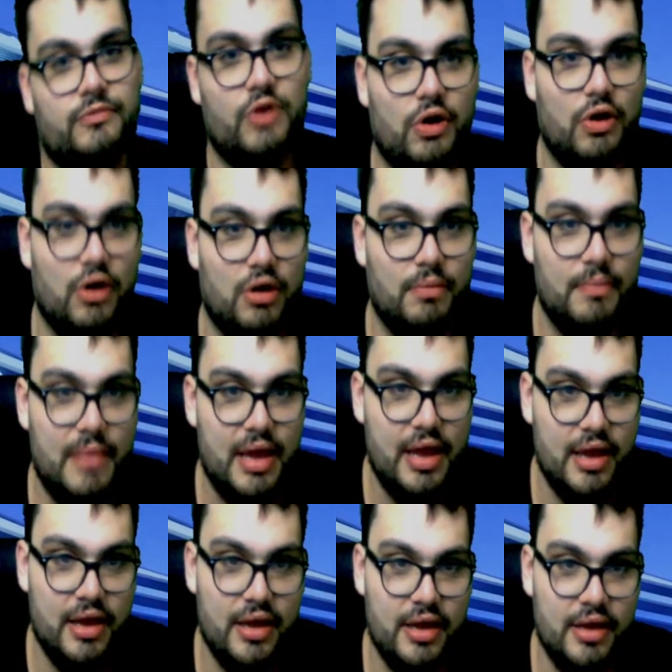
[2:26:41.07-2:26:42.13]
Oh,
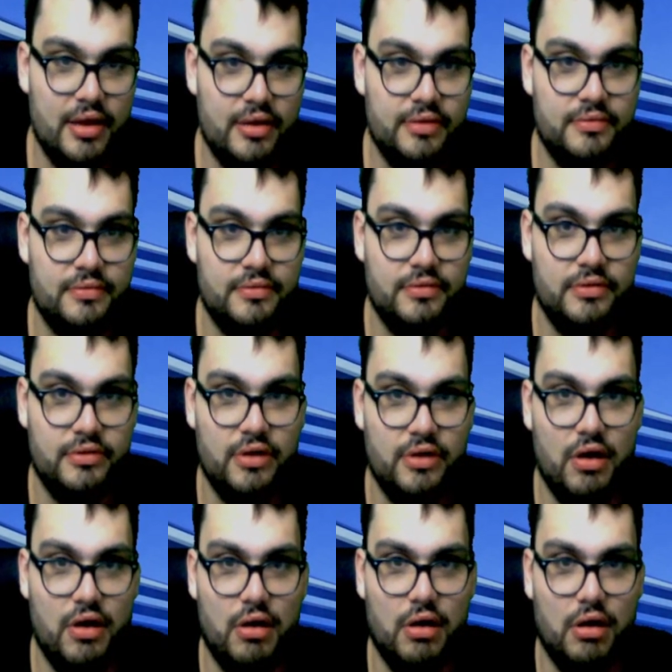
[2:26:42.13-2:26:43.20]
man.
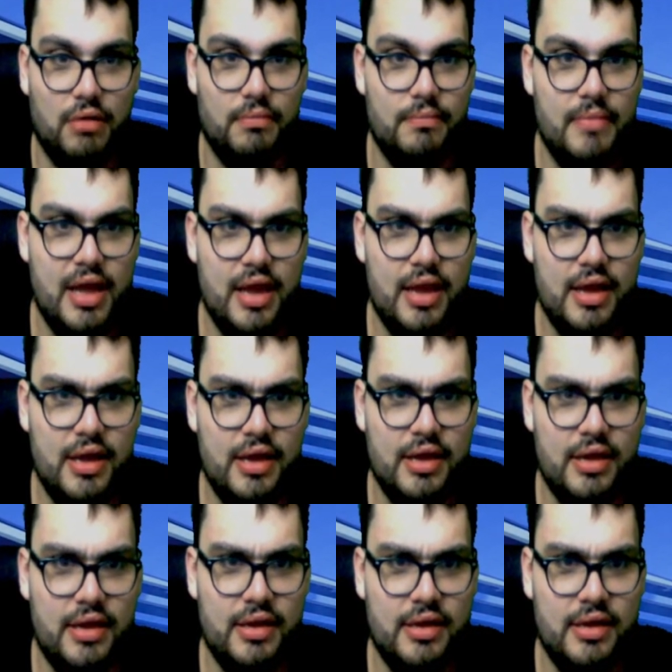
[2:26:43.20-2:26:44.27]
Oh,
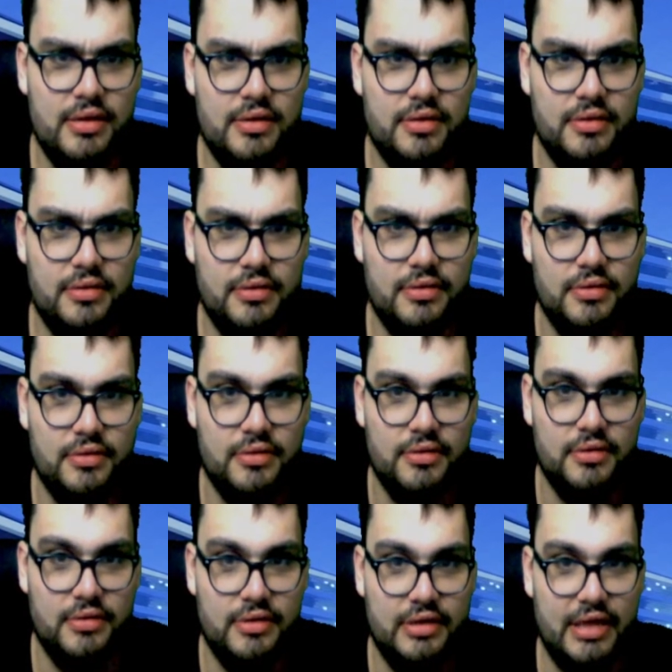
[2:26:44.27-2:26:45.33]
man.
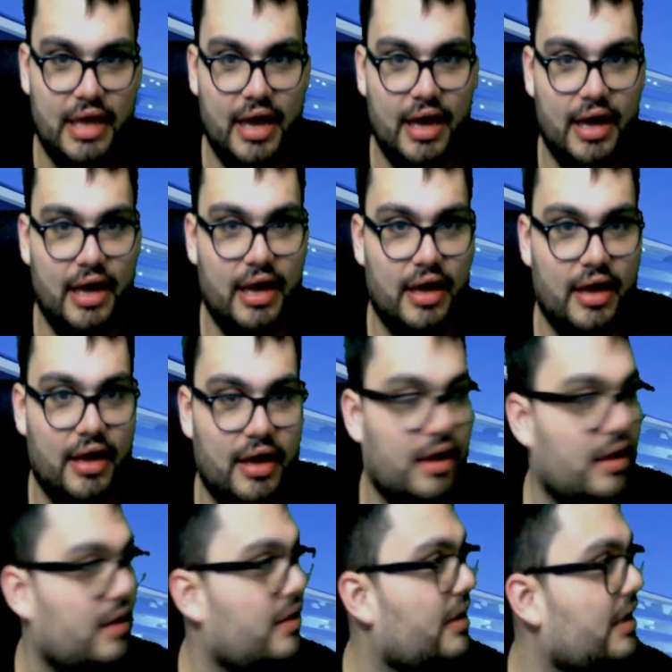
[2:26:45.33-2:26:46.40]

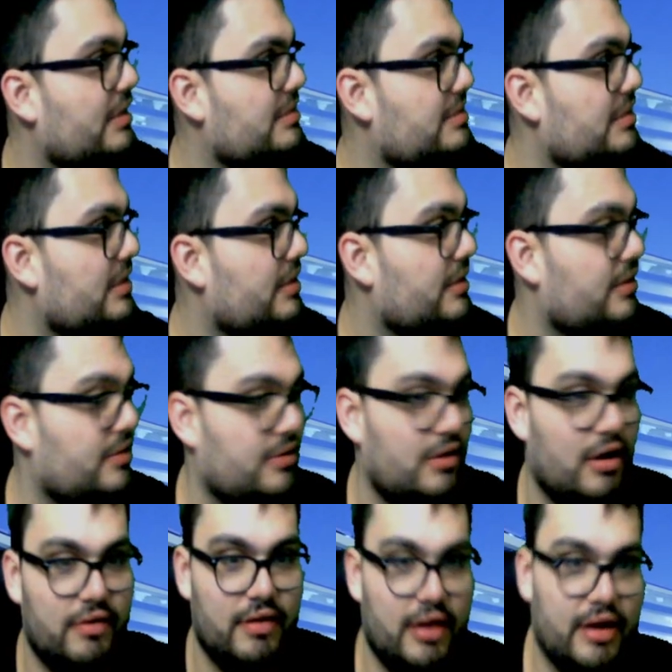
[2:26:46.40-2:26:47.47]
Yeah, I see it.
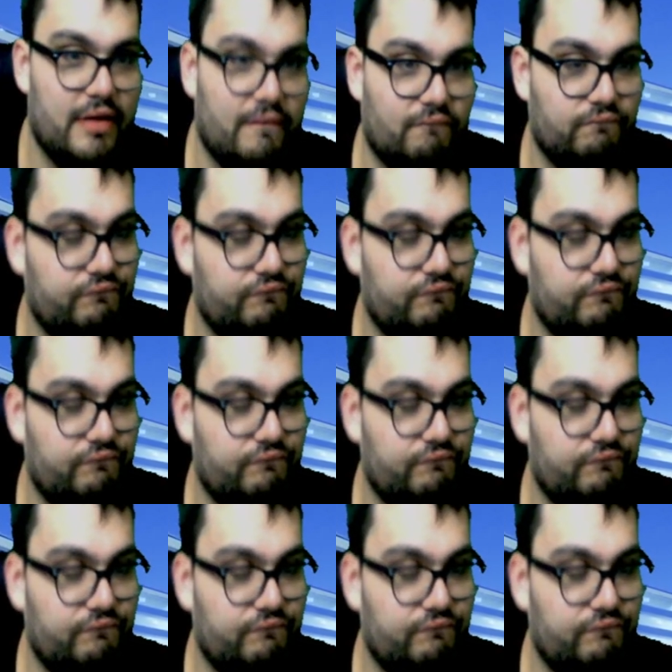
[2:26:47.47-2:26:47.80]
All right.